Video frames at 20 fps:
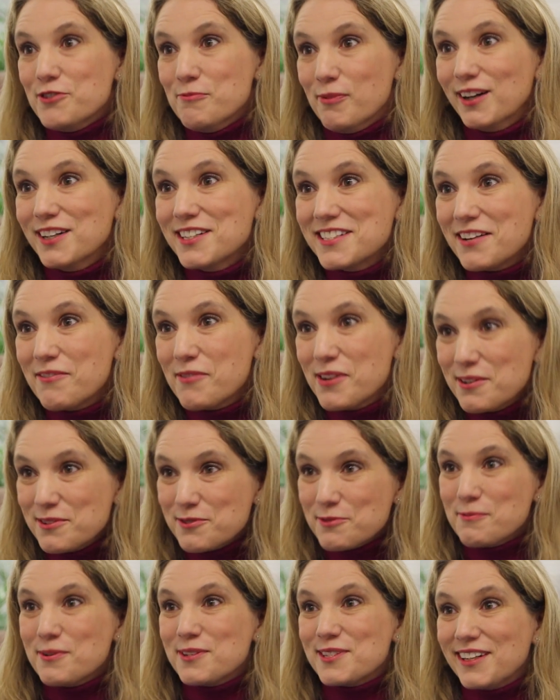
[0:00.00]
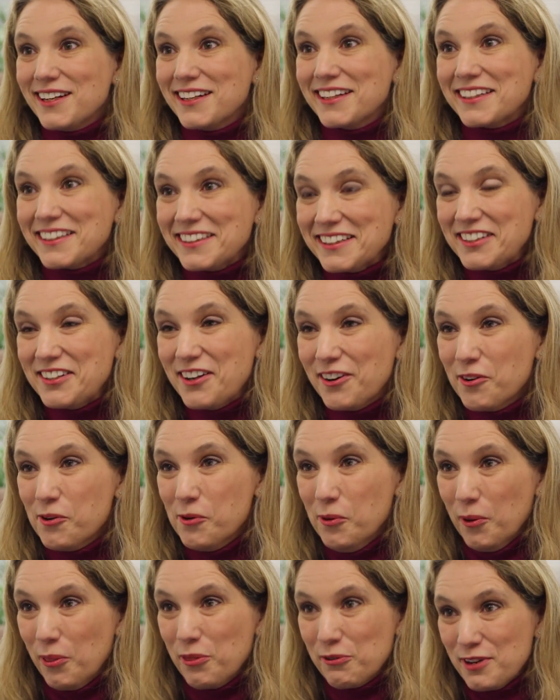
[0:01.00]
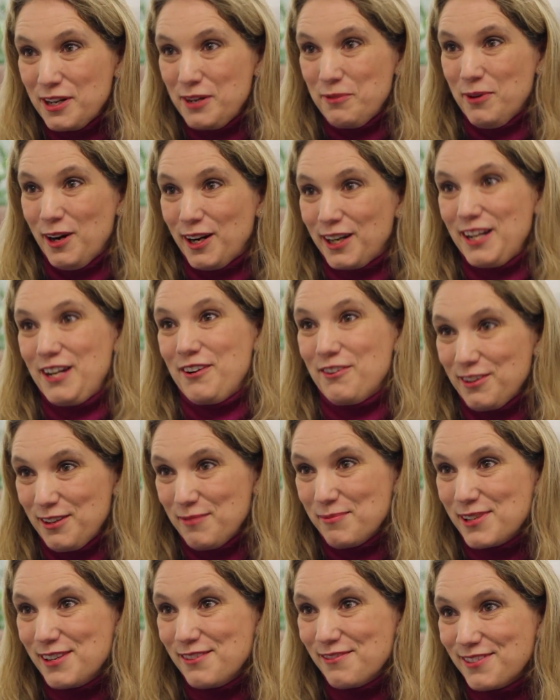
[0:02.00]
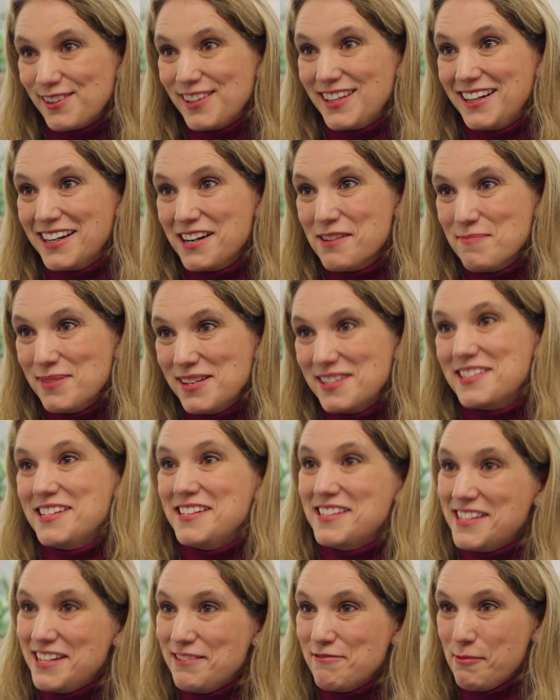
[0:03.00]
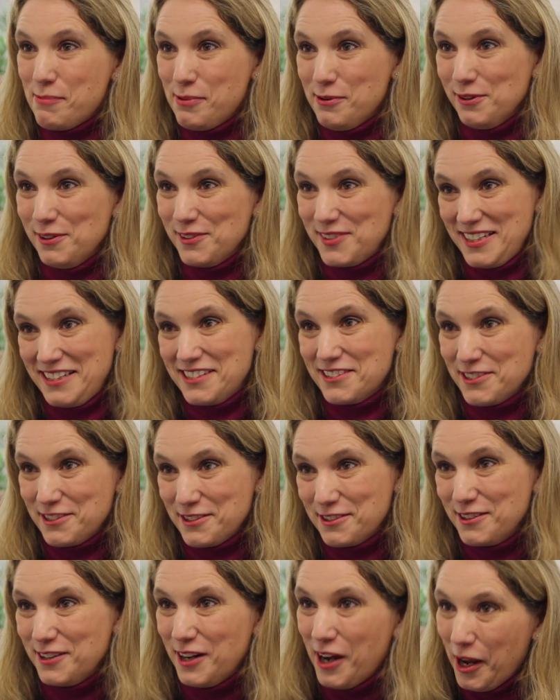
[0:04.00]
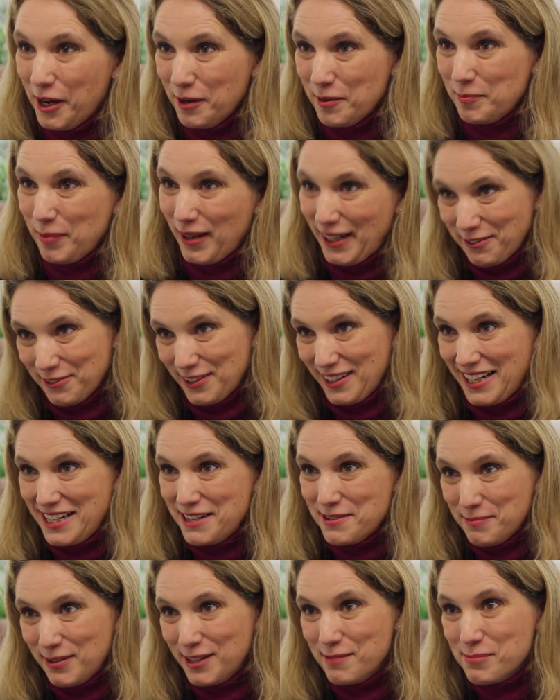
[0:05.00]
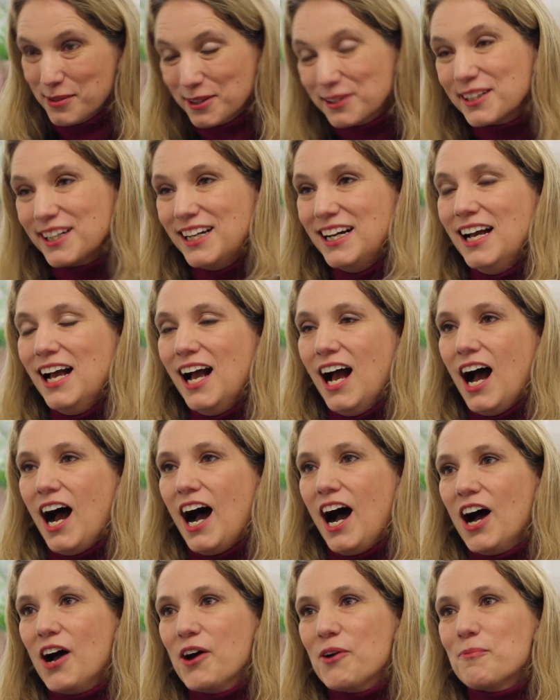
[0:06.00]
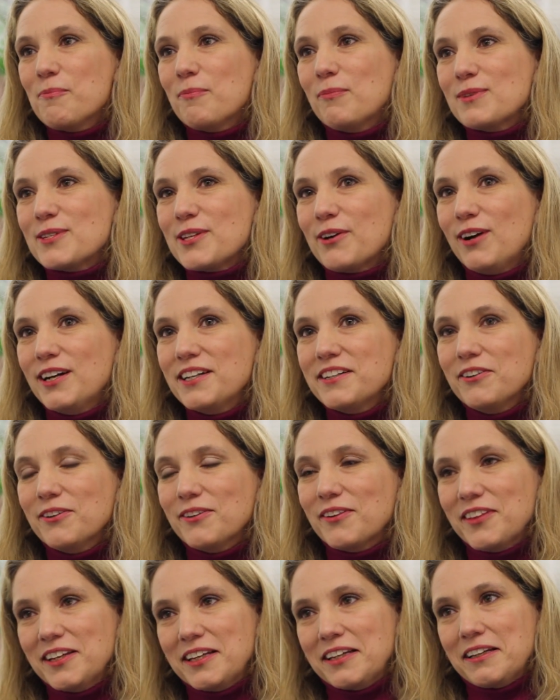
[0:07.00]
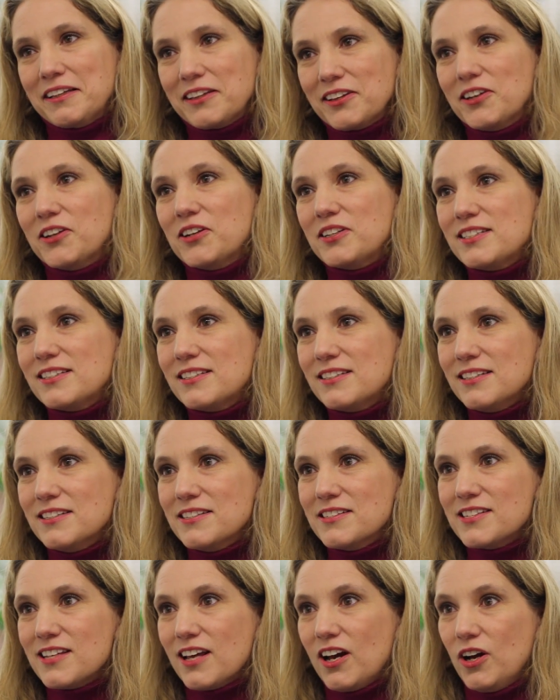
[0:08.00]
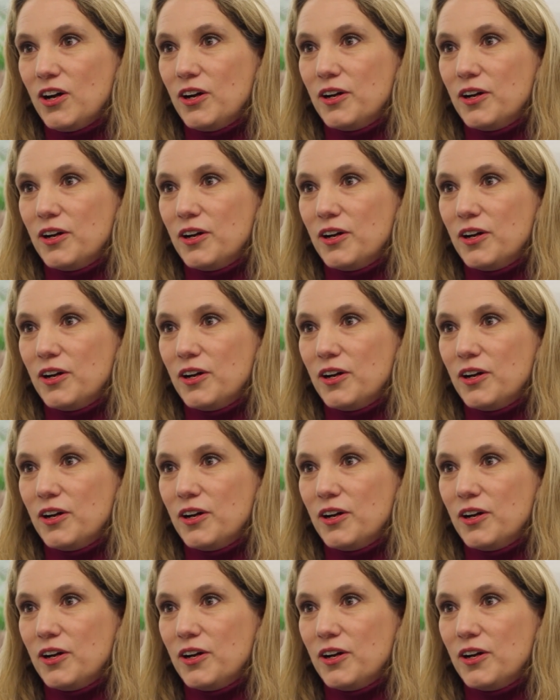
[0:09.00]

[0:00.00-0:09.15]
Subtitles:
too much. I mean, it's almost like, you know, all three working groups of the IPCC report into a Penguin Ladybird book. So I don't think that there's